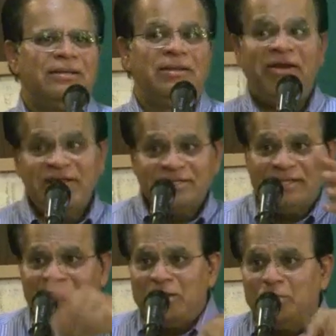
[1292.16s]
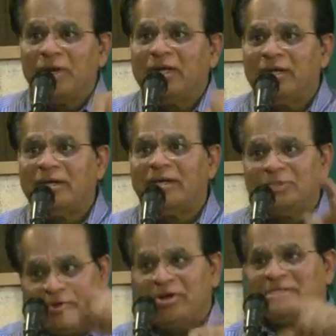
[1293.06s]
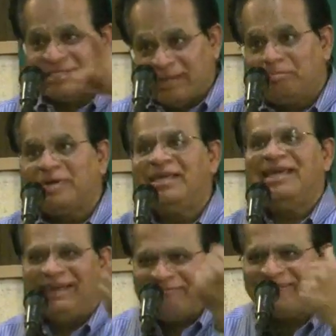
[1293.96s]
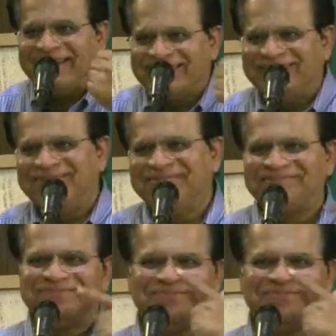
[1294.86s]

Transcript: The reason that you are here is because somebody invited you.